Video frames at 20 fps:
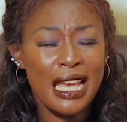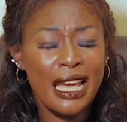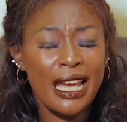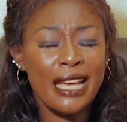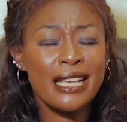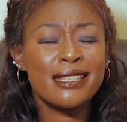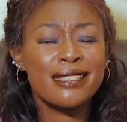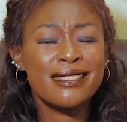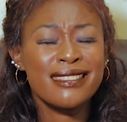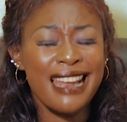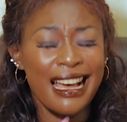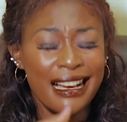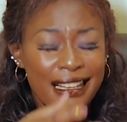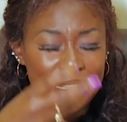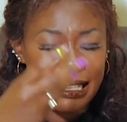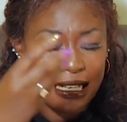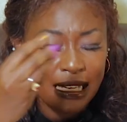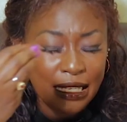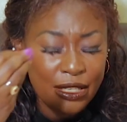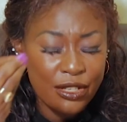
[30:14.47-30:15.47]

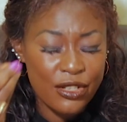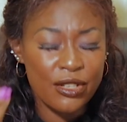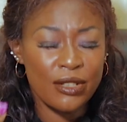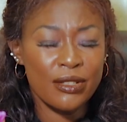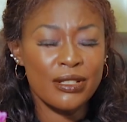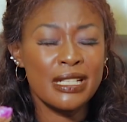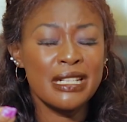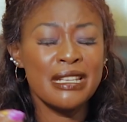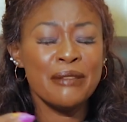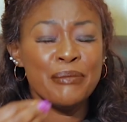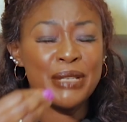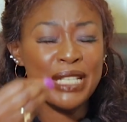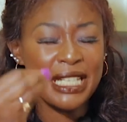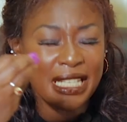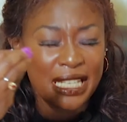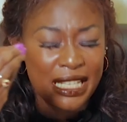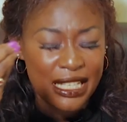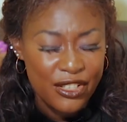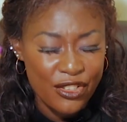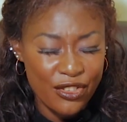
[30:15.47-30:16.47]
stagnation,
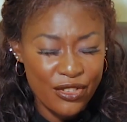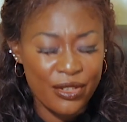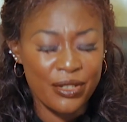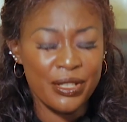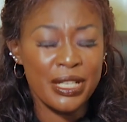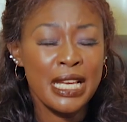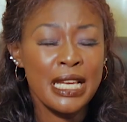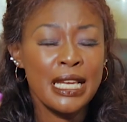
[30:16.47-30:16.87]
limitation,